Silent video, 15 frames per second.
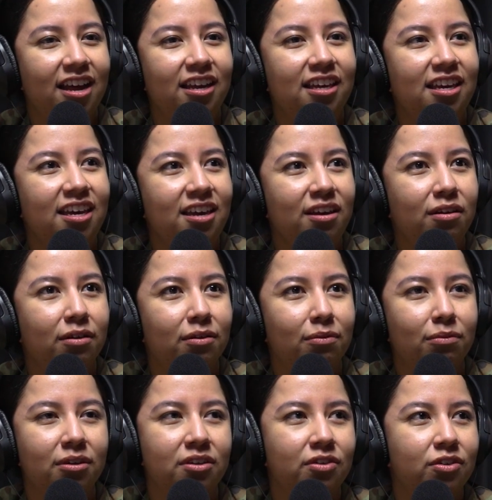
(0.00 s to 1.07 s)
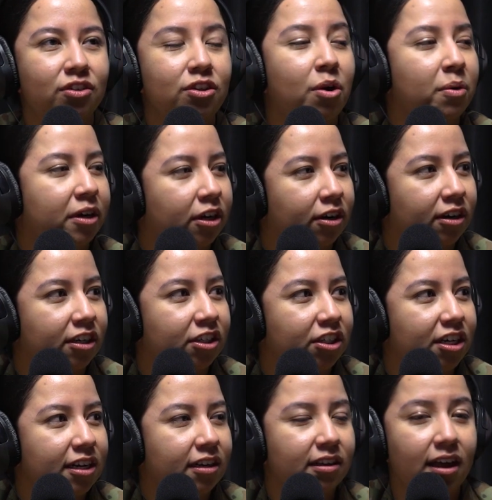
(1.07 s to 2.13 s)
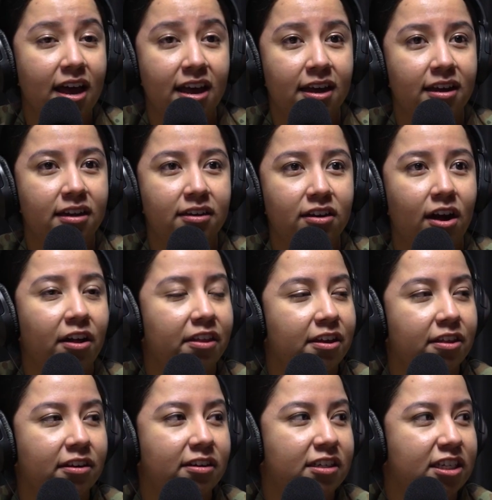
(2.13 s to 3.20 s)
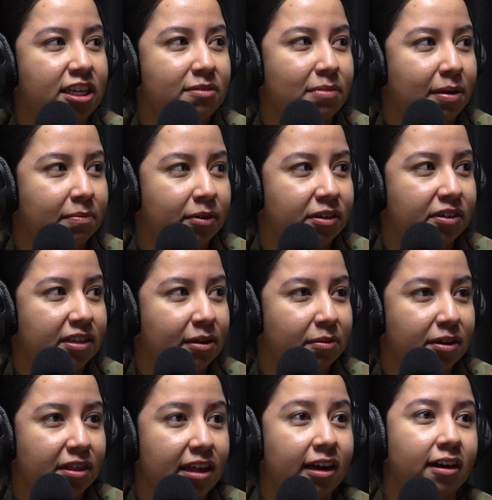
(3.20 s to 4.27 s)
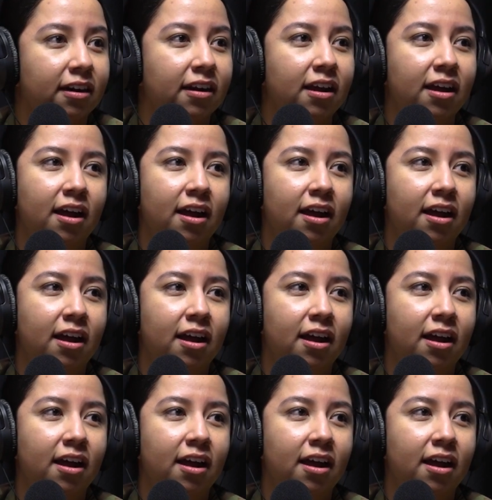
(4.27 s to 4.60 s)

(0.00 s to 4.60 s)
he was so encouraging, and all the other team members that were there,